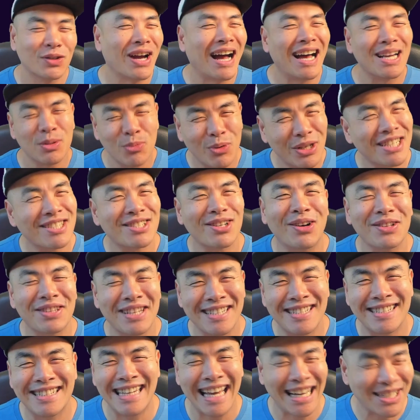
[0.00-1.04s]
guys, what does all
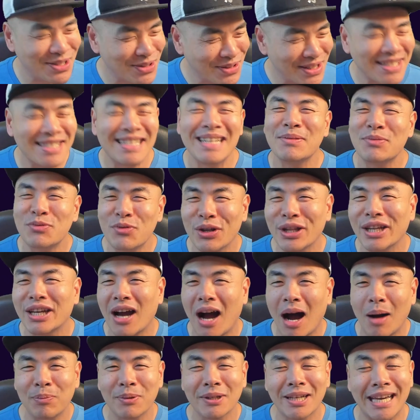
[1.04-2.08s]
this get you? This seems really
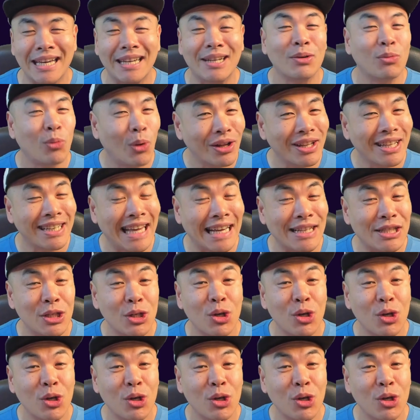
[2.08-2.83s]
complicated. Well, it gets